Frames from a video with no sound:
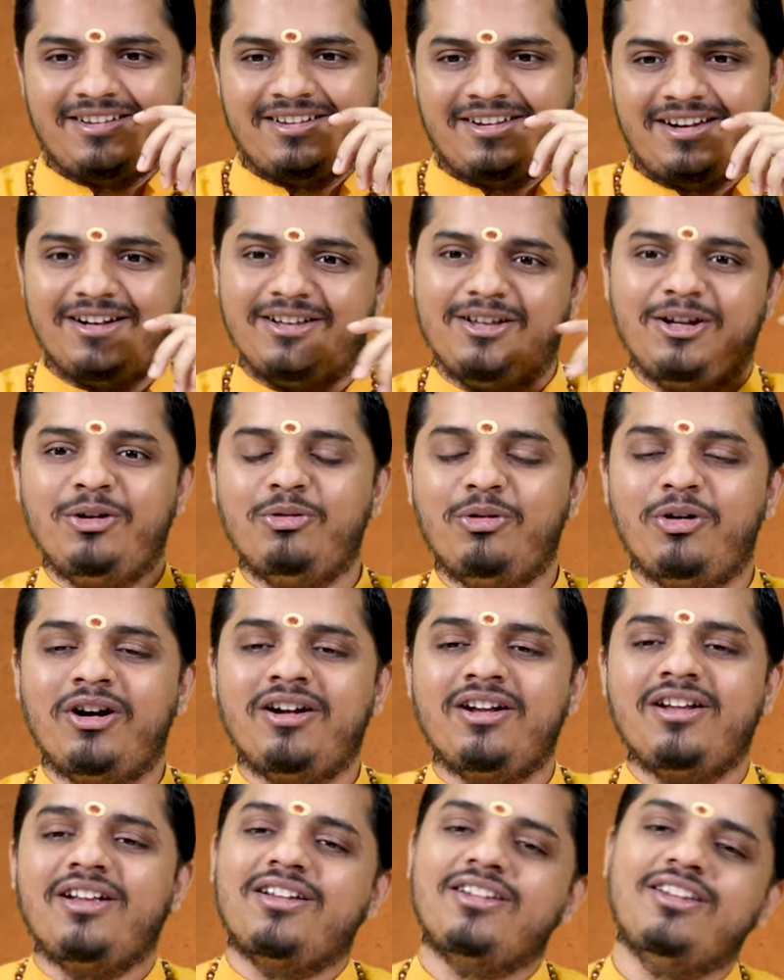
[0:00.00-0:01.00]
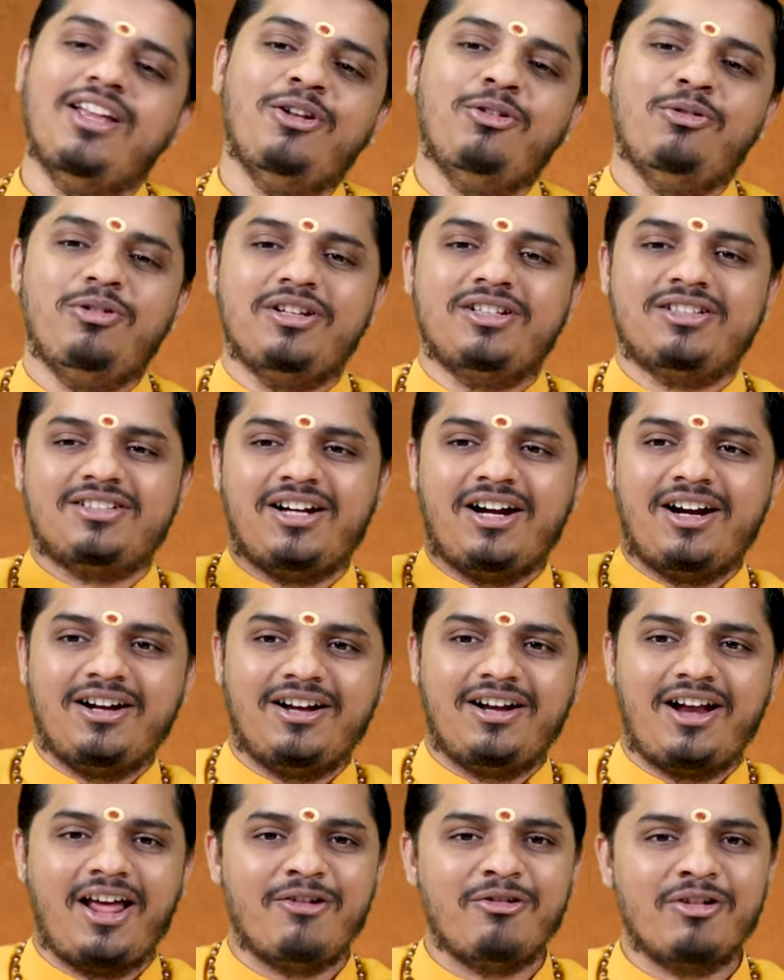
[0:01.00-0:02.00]
And then what? Then we
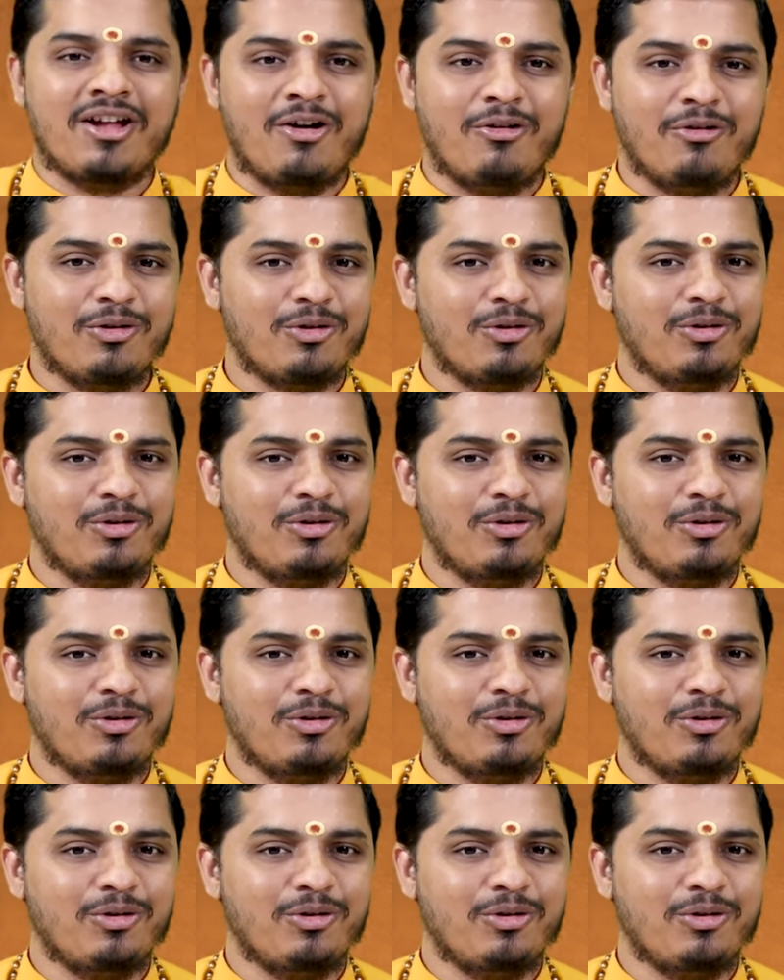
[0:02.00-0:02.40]
start having our